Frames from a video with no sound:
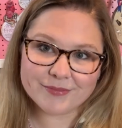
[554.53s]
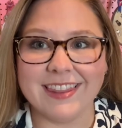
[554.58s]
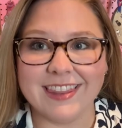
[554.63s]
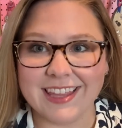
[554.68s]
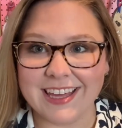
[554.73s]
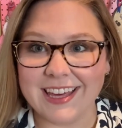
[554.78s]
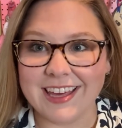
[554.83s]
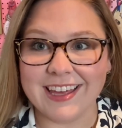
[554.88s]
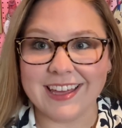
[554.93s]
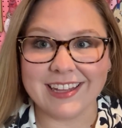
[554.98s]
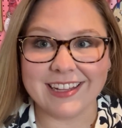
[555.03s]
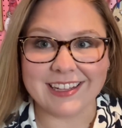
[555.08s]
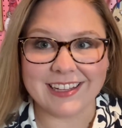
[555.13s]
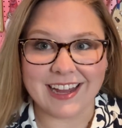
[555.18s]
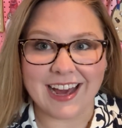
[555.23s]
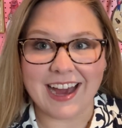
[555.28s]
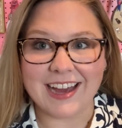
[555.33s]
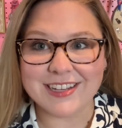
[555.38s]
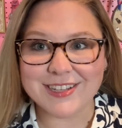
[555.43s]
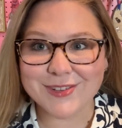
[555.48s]
The
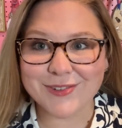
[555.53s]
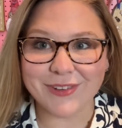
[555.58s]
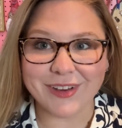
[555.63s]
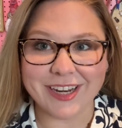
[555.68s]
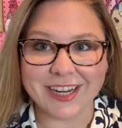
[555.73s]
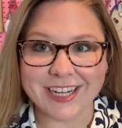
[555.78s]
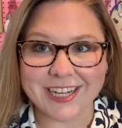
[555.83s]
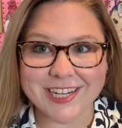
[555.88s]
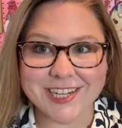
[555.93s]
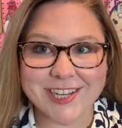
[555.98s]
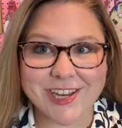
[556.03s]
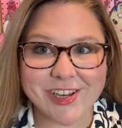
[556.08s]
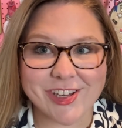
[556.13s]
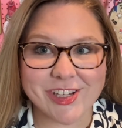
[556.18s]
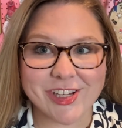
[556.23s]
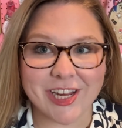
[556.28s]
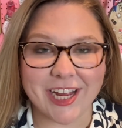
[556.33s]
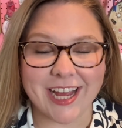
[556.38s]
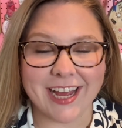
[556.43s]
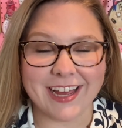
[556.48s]
last
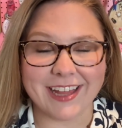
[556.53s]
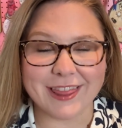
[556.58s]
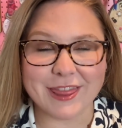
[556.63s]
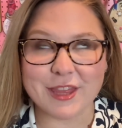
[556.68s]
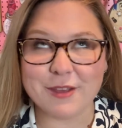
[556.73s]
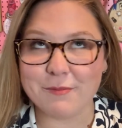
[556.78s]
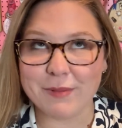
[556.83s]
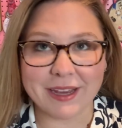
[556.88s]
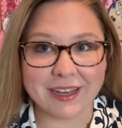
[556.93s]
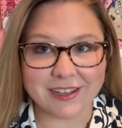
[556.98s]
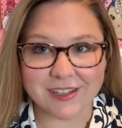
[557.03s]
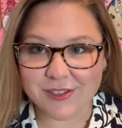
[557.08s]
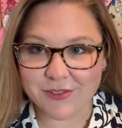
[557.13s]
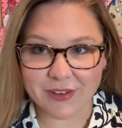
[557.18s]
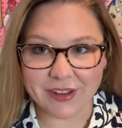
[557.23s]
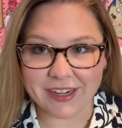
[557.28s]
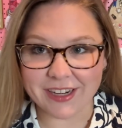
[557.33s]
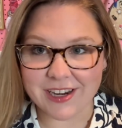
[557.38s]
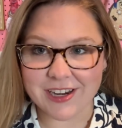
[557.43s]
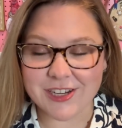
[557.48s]
finish and the biggest
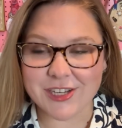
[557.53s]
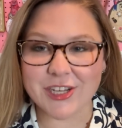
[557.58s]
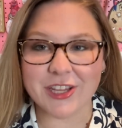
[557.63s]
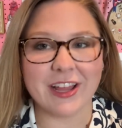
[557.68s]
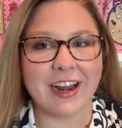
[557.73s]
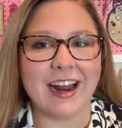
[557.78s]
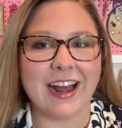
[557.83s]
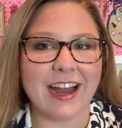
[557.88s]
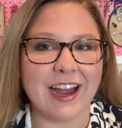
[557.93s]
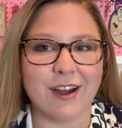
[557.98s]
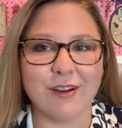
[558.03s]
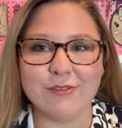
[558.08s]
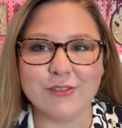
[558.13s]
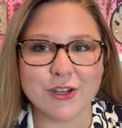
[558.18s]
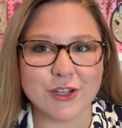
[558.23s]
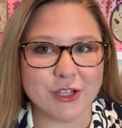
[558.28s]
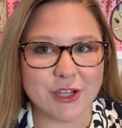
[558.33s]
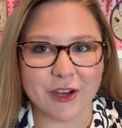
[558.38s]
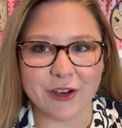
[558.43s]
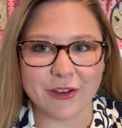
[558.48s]
finish that I have to
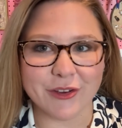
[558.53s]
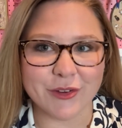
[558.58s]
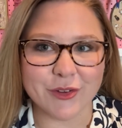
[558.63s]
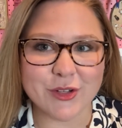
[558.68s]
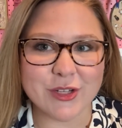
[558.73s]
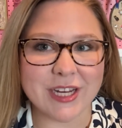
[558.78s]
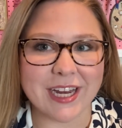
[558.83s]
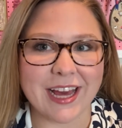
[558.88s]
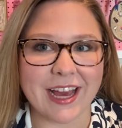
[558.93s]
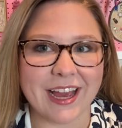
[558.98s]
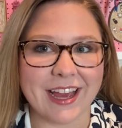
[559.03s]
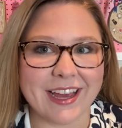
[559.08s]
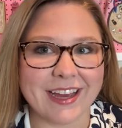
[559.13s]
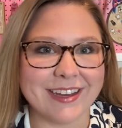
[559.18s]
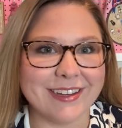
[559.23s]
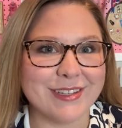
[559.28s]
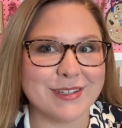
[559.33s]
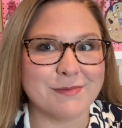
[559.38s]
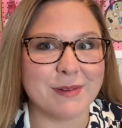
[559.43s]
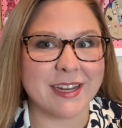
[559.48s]
show you today
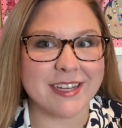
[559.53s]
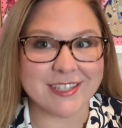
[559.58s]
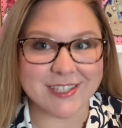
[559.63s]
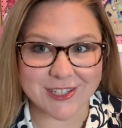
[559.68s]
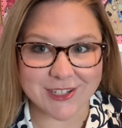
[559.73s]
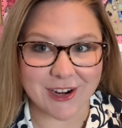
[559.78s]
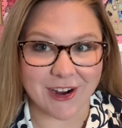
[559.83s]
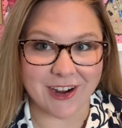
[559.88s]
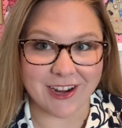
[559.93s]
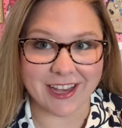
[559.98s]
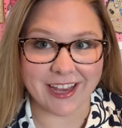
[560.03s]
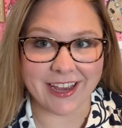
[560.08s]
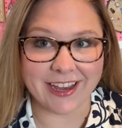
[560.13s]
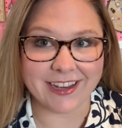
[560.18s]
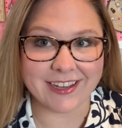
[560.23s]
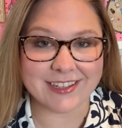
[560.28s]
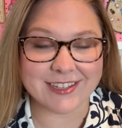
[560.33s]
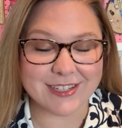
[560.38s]
is my stocking.